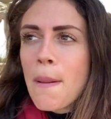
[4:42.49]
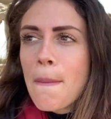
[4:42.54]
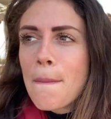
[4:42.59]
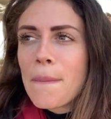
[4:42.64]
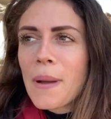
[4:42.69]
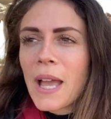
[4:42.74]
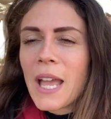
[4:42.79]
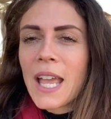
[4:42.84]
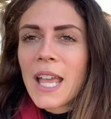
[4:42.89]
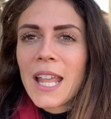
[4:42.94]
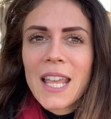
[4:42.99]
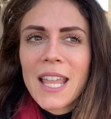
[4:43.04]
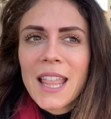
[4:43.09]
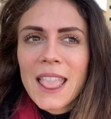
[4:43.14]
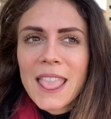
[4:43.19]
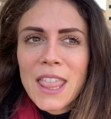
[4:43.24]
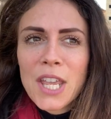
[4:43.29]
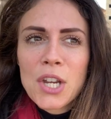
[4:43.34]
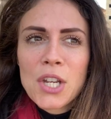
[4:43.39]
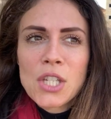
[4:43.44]
but
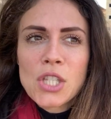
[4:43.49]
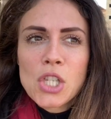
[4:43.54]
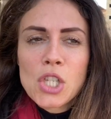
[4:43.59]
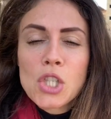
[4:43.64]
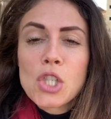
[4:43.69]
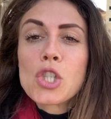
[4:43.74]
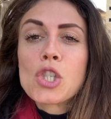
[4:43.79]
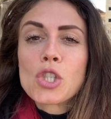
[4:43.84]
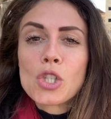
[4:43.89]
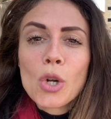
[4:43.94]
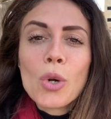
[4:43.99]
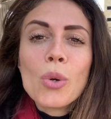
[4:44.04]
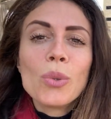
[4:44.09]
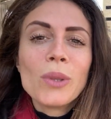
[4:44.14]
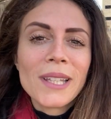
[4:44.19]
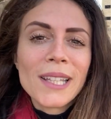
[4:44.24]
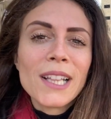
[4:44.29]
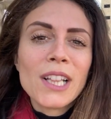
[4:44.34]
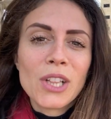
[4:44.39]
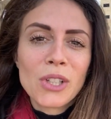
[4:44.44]
there is so
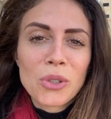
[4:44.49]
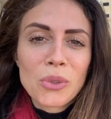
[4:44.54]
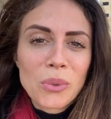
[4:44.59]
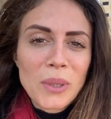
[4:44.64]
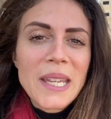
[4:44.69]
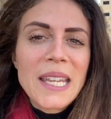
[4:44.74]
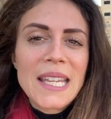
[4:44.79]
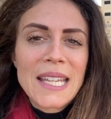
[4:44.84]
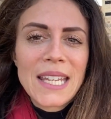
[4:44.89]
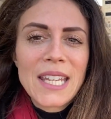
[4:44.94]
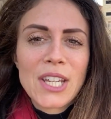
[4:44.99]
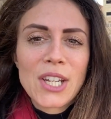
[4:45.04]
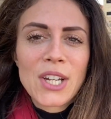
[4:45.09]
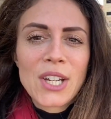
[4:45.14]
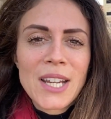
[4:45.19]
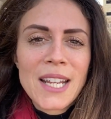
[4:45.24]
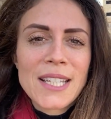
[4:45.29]
little green here.